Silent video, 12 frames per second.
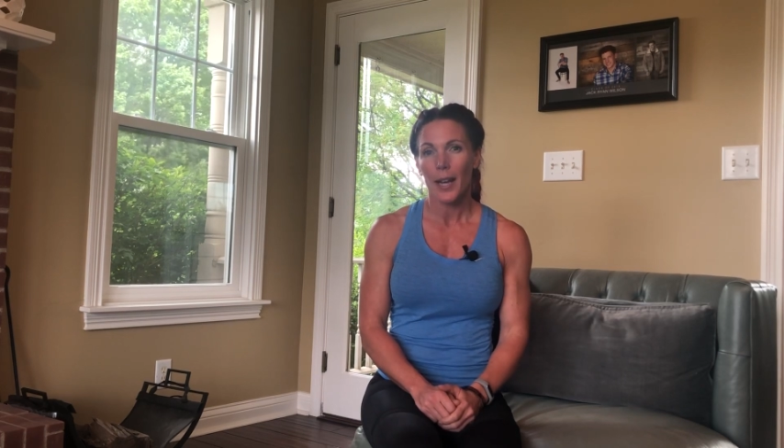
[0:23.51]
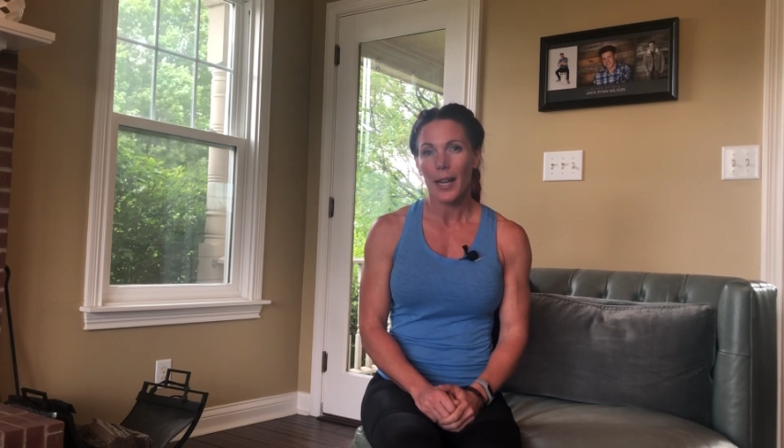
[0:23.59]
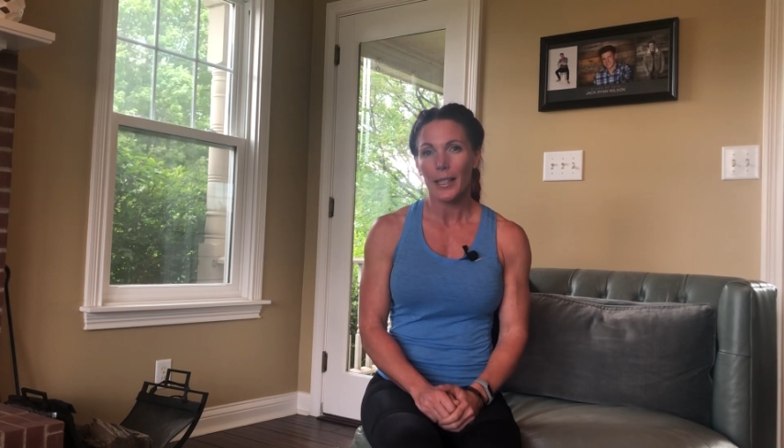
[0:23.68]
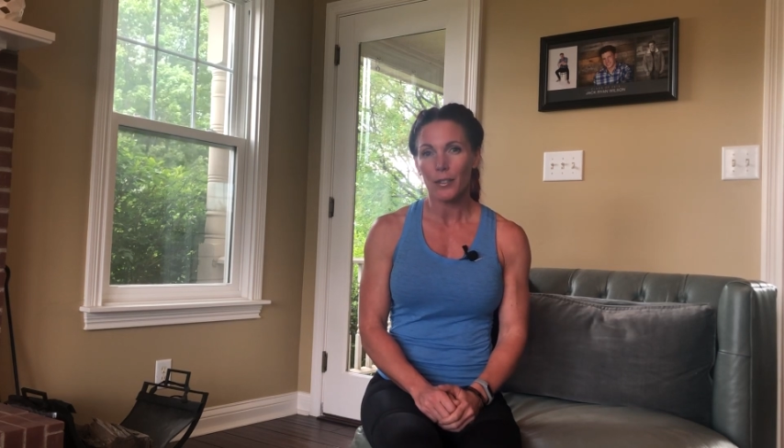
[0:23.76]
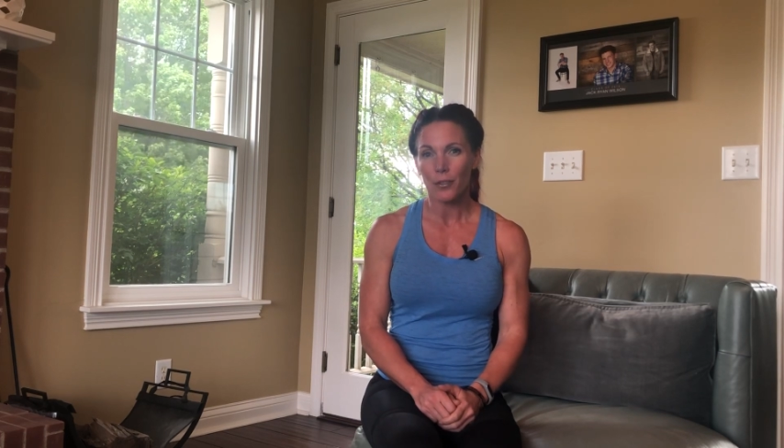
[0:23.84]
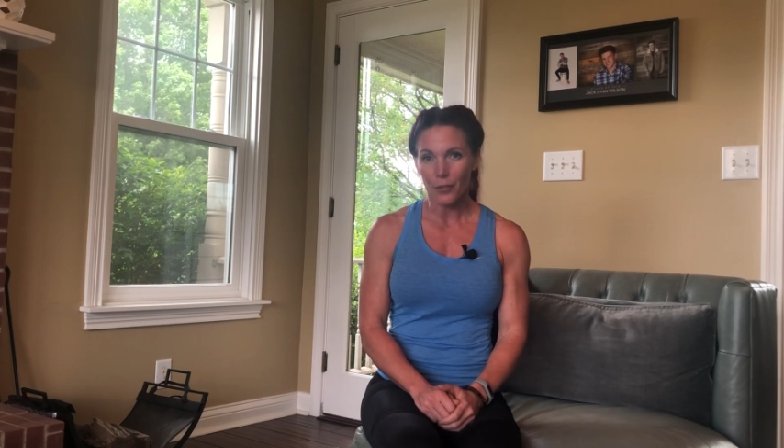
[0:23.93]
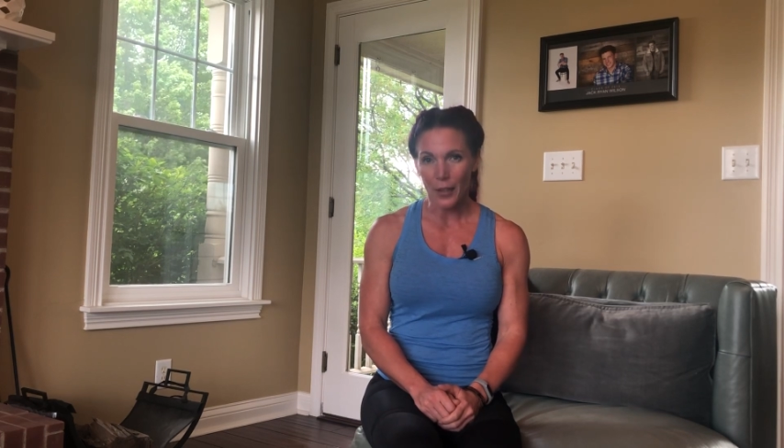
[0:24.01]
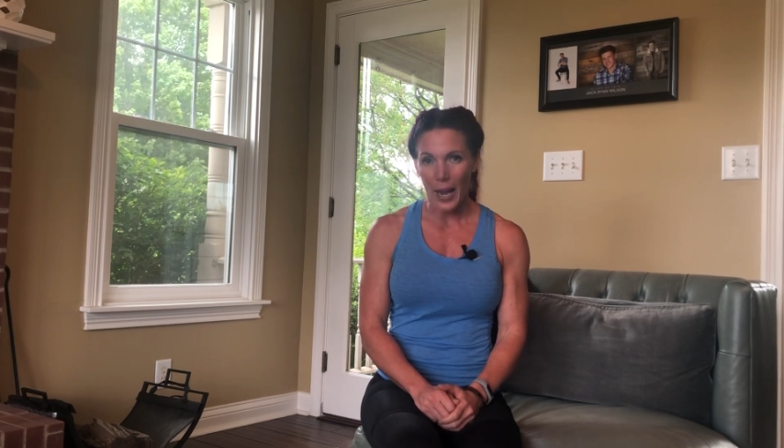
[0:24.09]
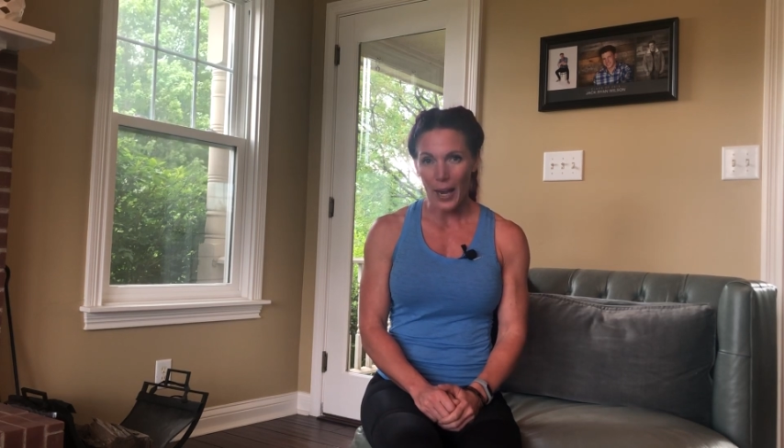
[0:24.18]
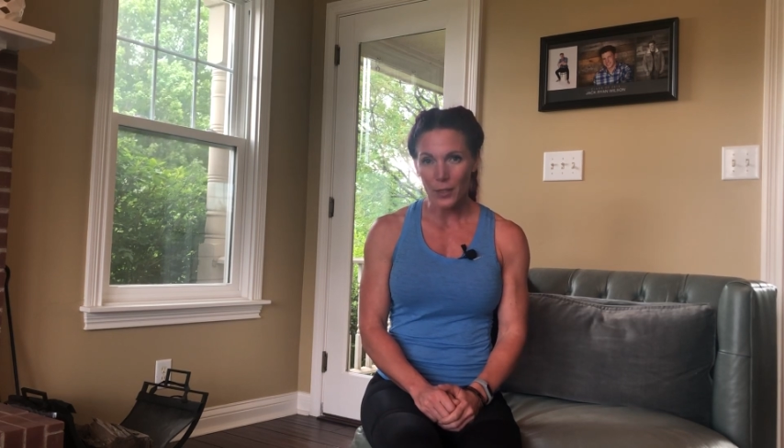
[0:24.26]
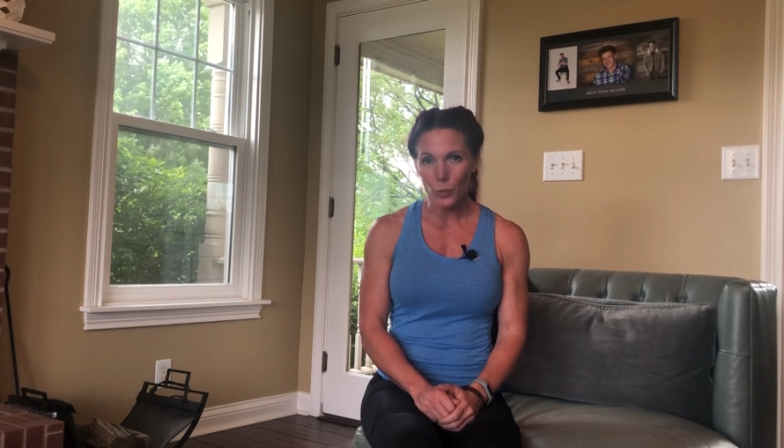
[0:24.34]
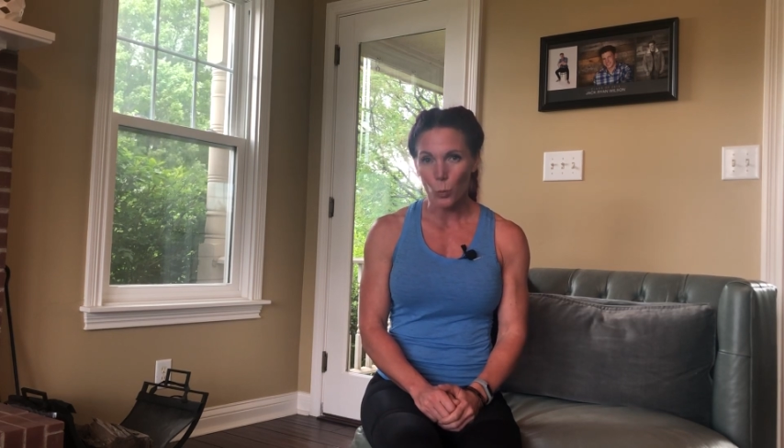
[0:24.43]
And in
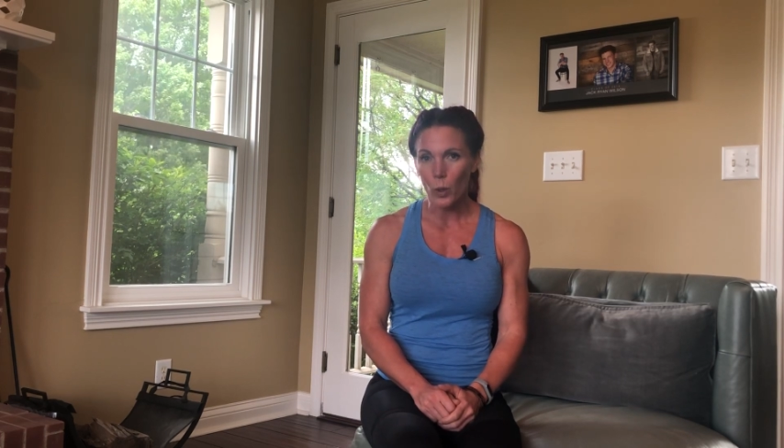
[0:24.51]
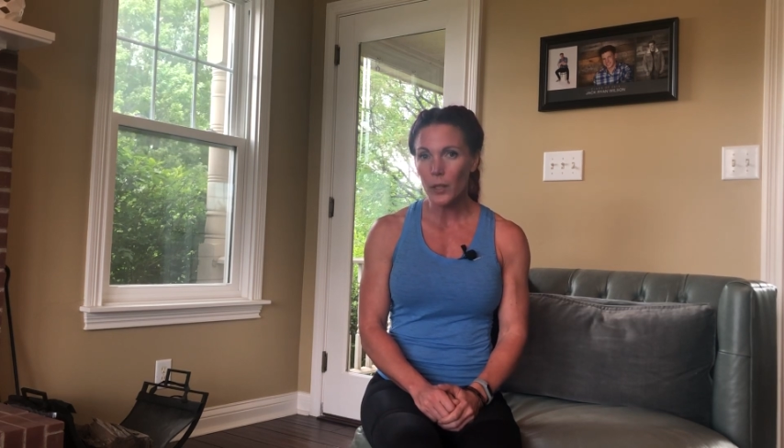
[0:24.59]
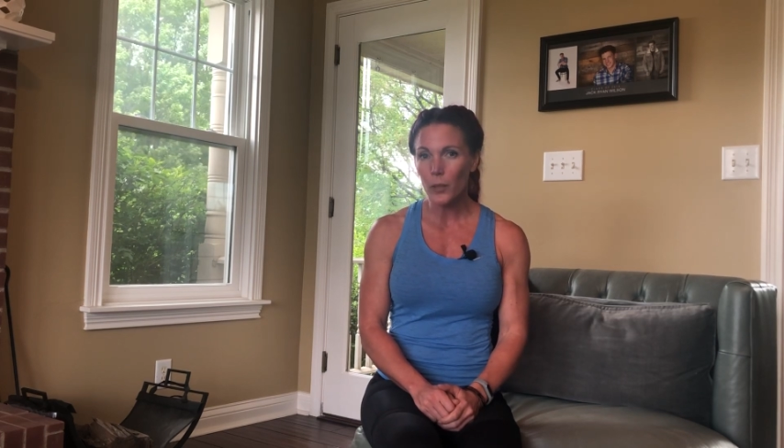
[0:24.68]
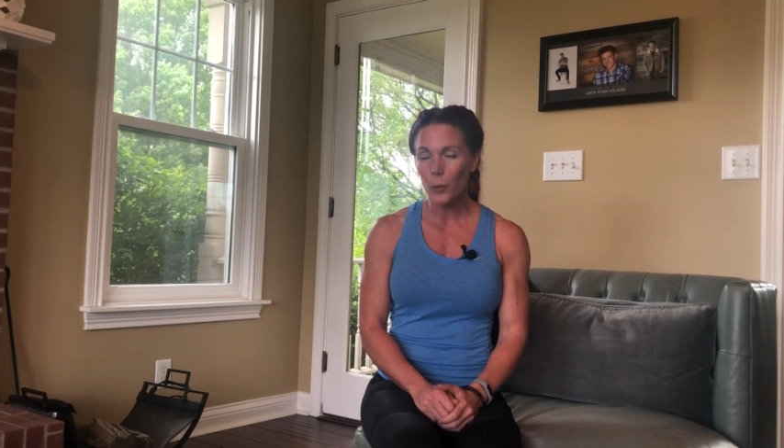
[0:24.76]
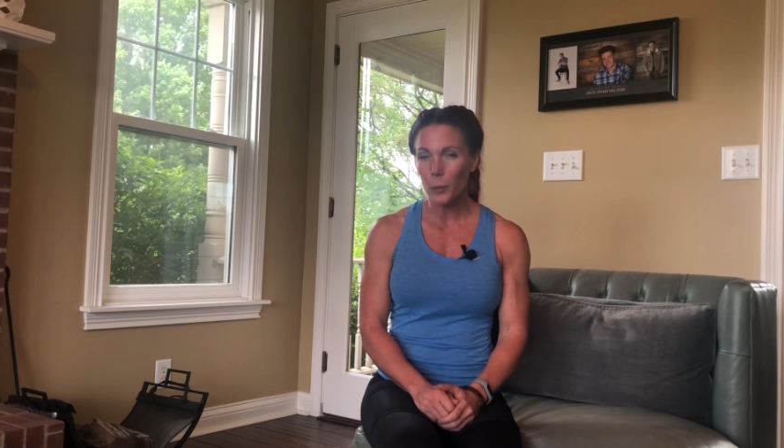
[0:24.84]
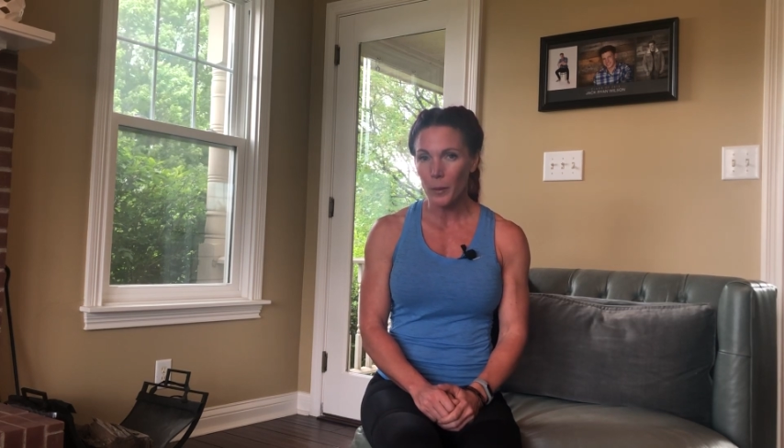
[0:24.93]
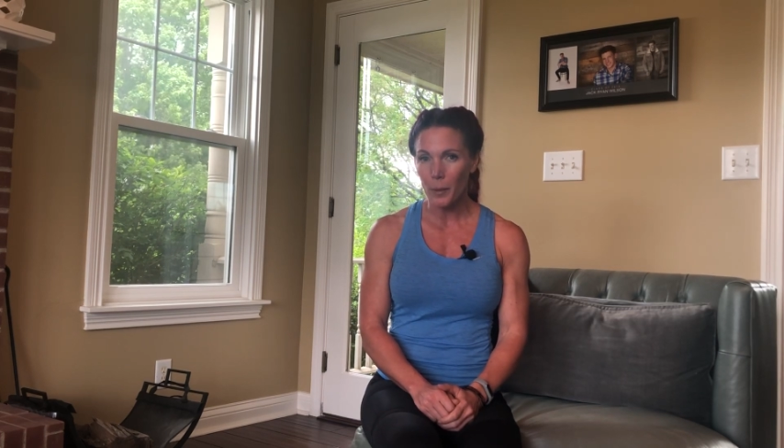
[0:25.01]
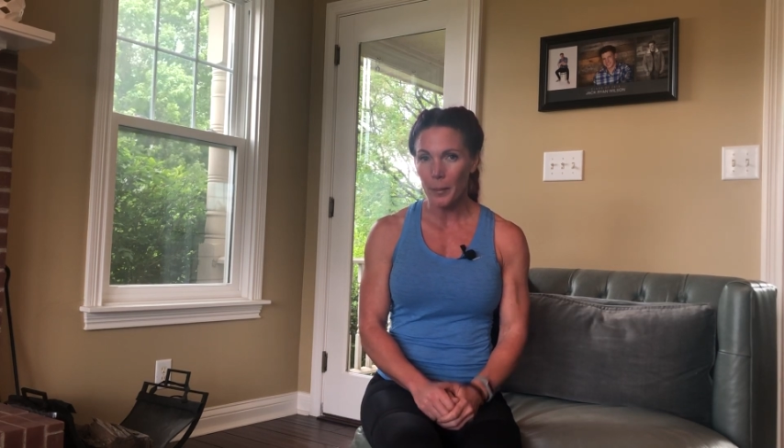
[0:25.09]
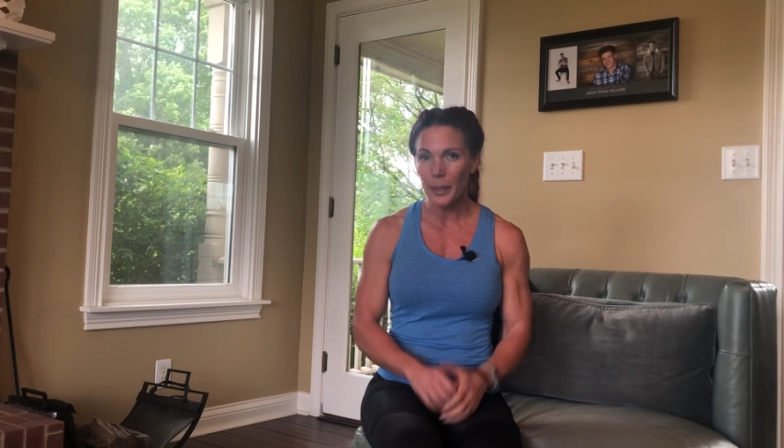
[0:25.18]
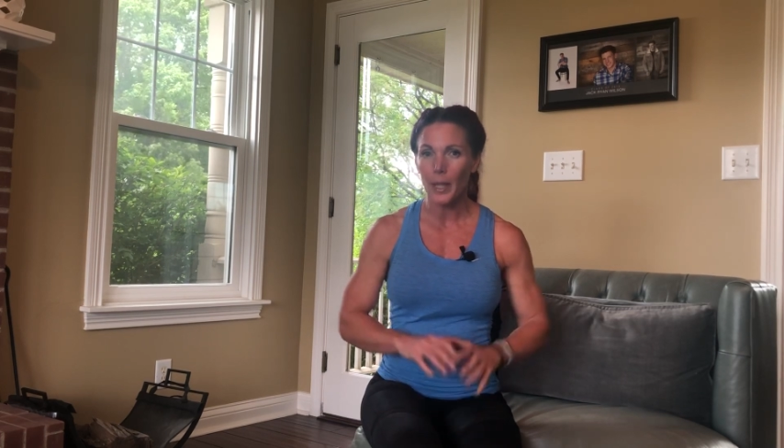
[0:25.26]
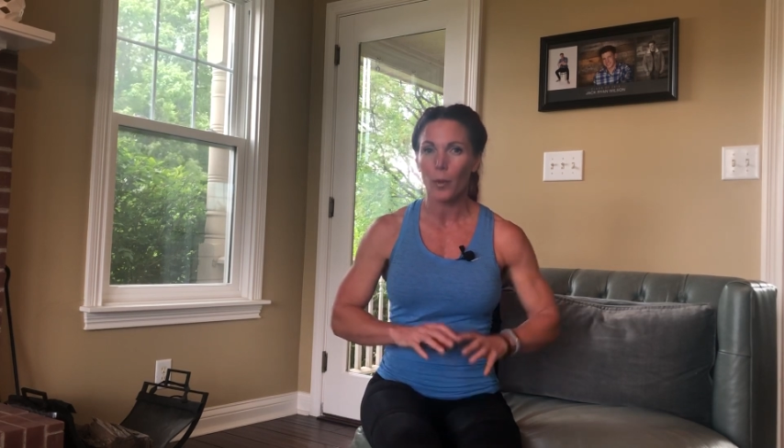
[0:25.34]
fact, 1 in 3 women